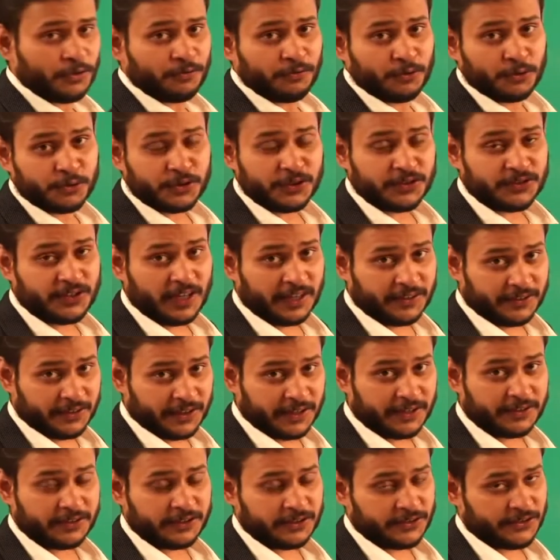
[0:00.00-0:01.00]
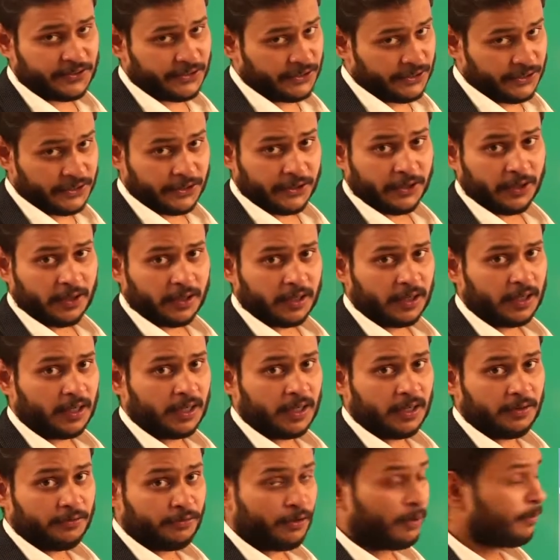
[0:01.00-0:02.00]
of questions are there this year
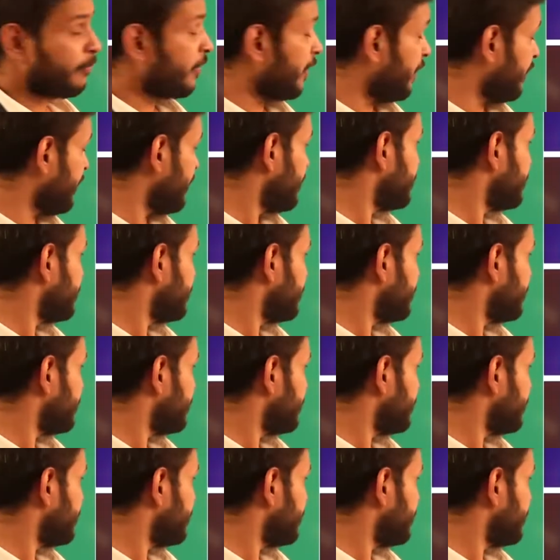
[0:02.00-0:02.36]
from current